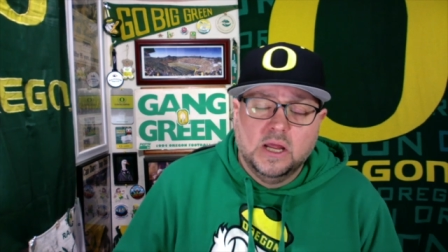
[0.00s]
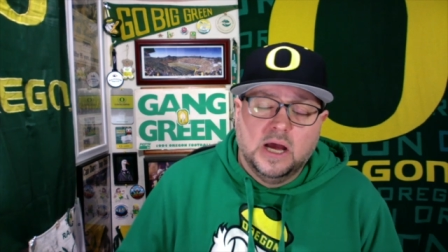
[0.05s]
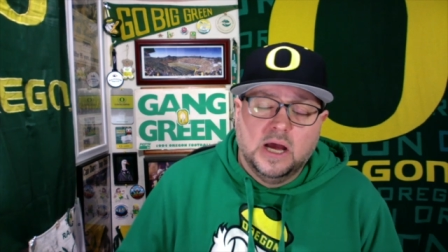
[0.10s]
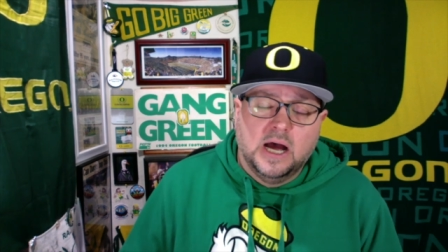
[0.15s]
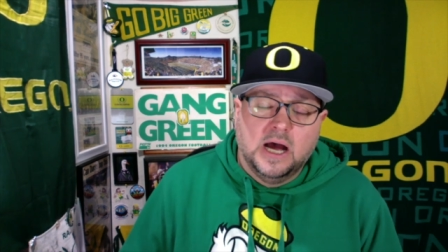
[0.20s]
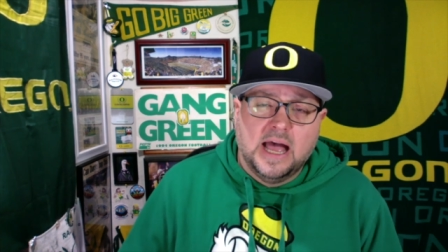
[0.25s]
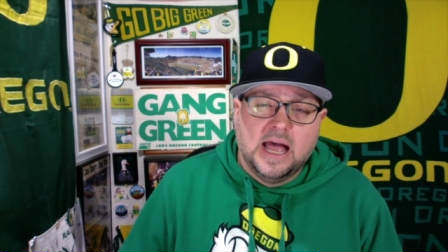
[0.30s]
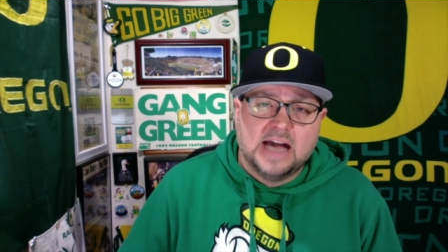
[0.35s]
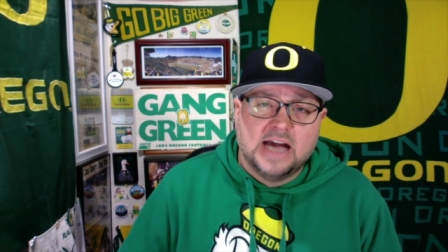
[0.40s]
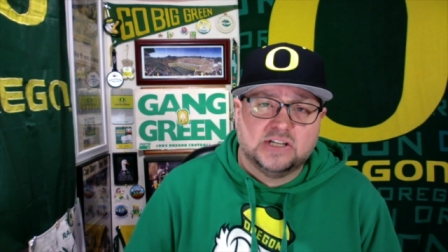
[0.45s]
uh,
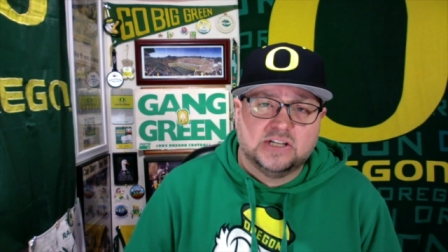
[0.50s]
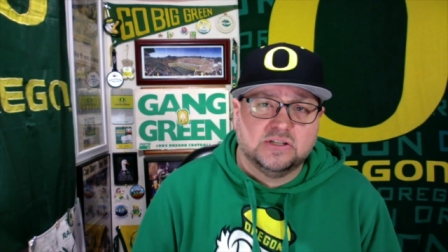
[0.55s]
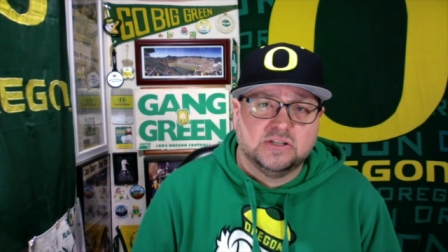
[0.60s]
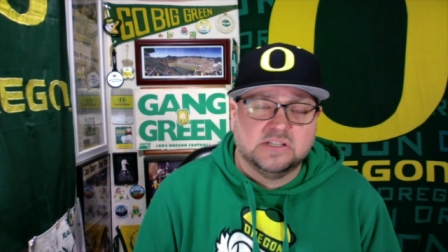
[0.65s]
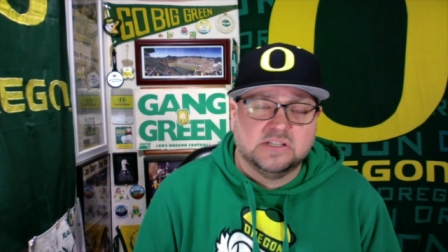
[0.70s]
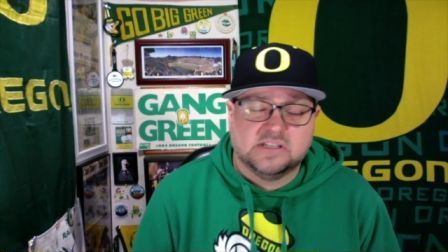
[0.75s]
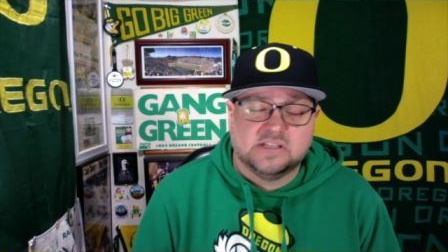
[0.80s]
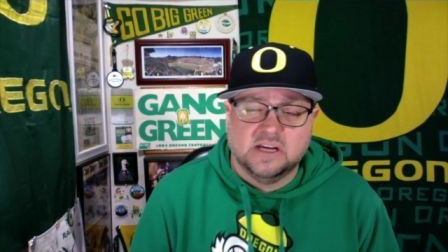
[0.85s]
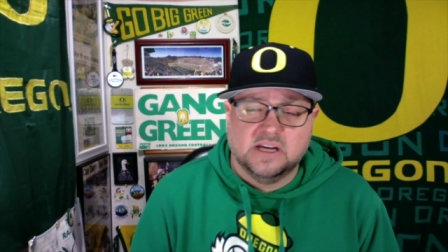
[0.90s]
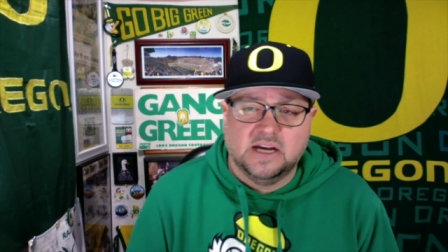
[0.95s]
actually
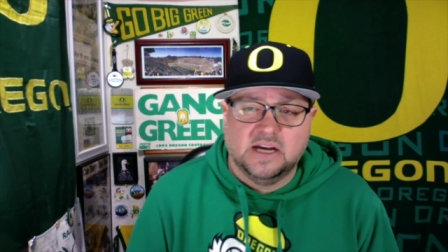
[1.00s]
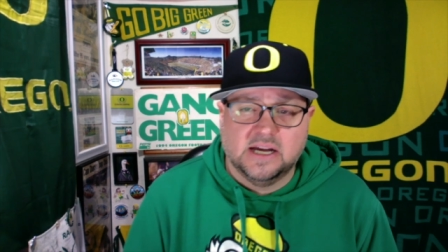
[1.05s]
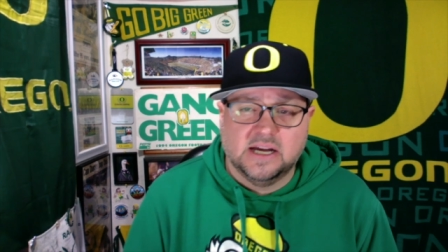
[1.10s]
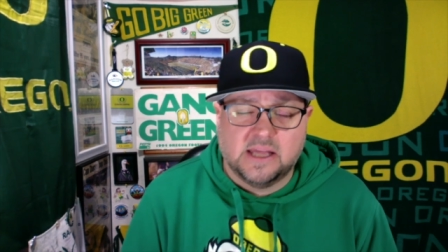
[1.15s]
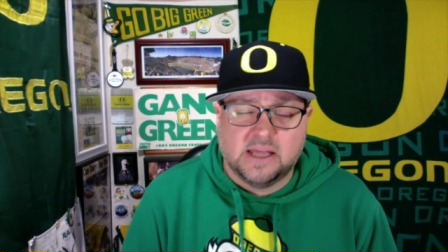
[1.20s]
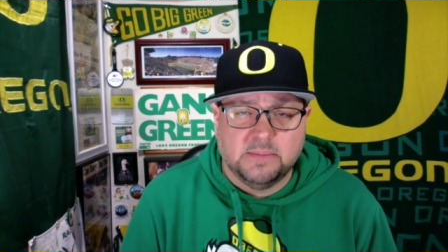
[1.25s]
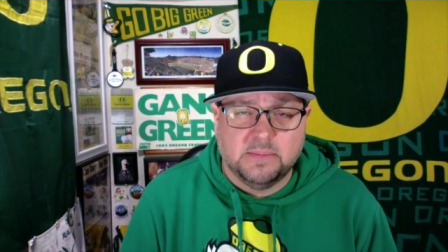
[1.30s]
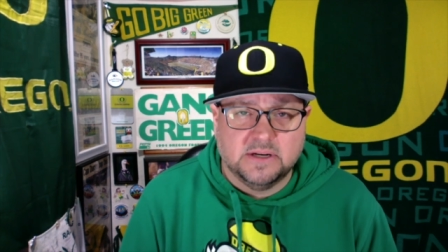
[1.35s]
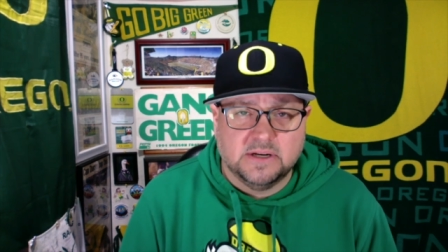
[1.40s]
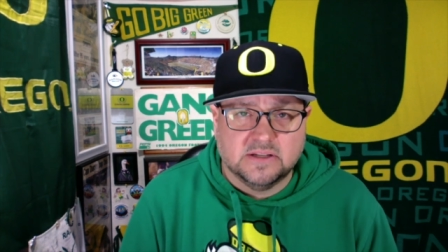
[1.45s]
uh,
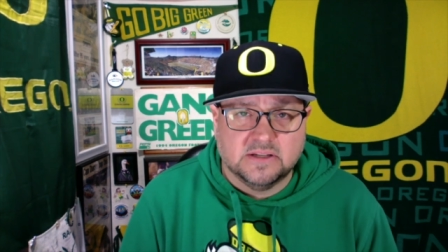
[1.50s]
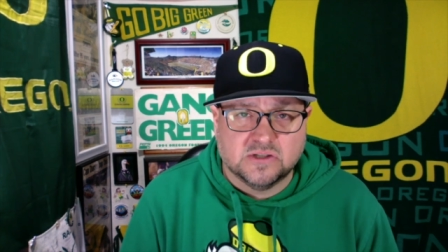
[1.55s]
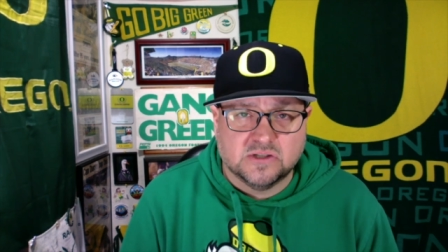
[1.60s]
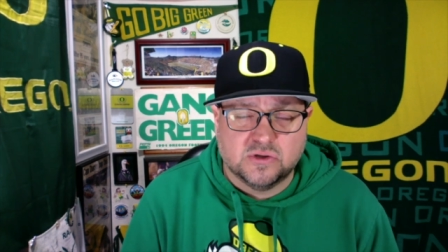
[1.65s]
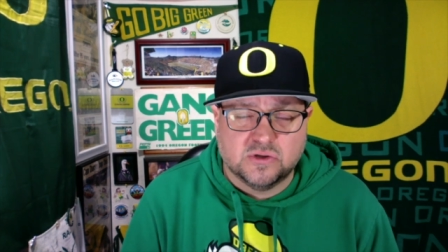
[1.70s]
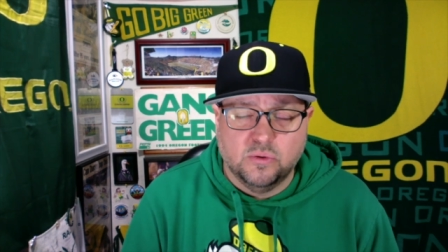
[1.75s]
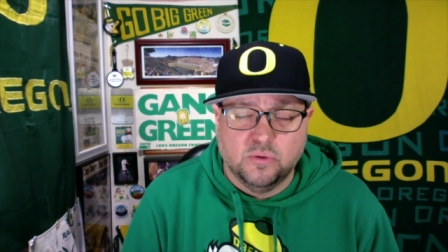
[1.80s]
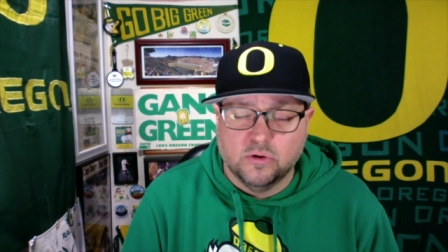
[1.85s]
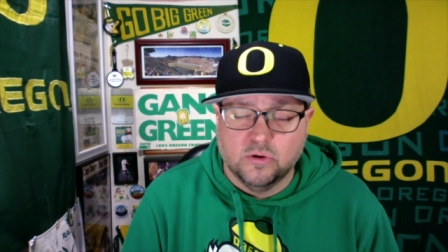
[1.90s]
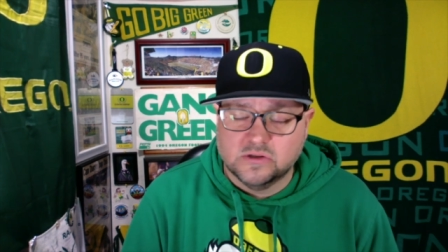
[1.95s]
coming to the
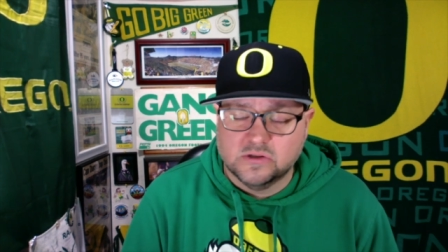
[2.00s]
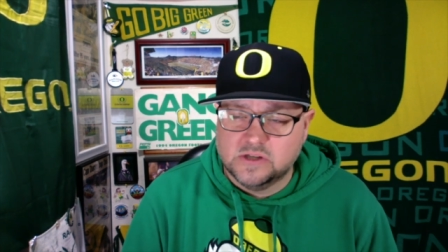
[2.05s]
school.